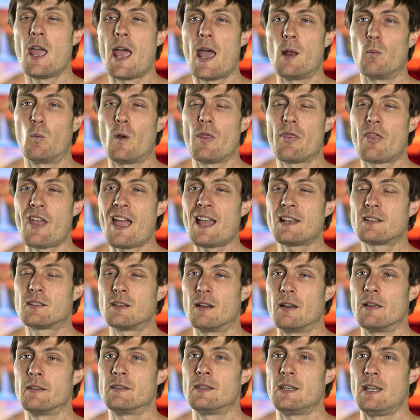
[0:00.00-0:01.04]
And what that
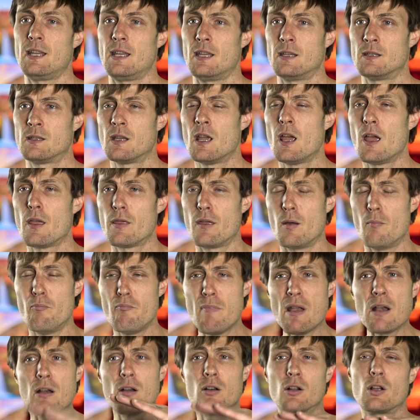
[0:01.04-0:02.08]
does is the
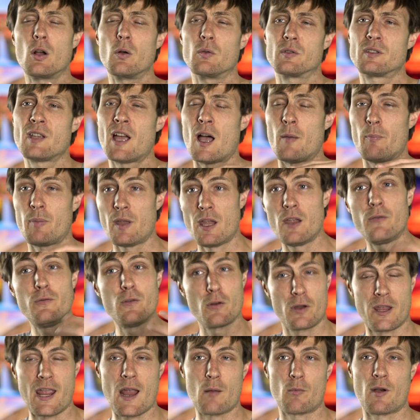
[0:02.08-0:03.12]
mirror goes up if
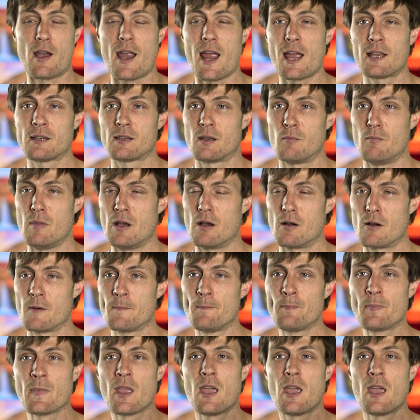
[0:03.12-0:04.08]
your camera has a mirror,